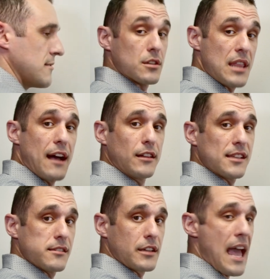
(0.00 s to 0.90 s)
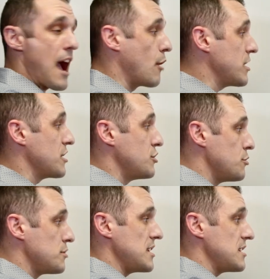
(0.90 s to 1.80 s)
So now let's look at how we can
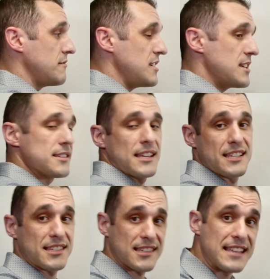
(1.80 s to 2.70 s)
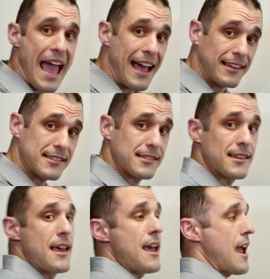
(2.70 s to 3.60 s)
use these vias in stacks,
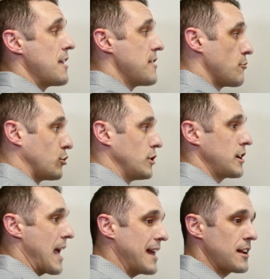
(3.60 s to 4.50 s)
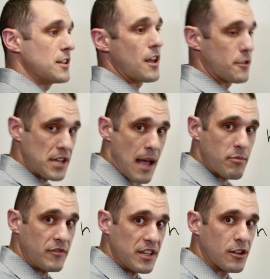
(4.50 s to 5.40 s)
and then we'll look at another type
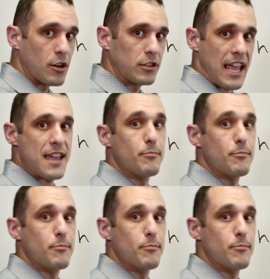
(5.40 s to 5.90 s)
of via called a